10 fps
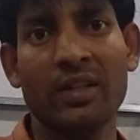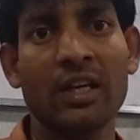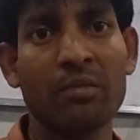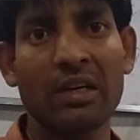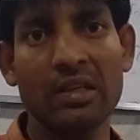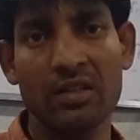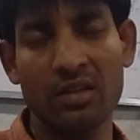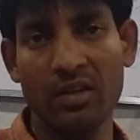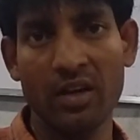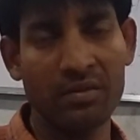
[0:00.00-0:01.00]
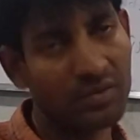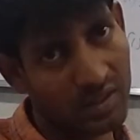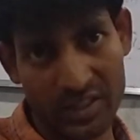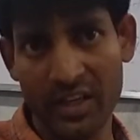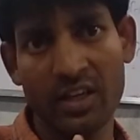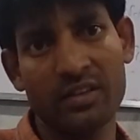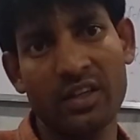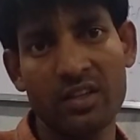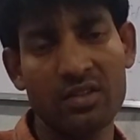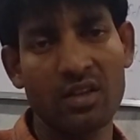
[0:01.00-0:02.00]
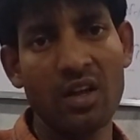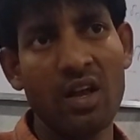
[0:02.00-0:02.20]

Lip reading: Taklamakan desert in China. That is.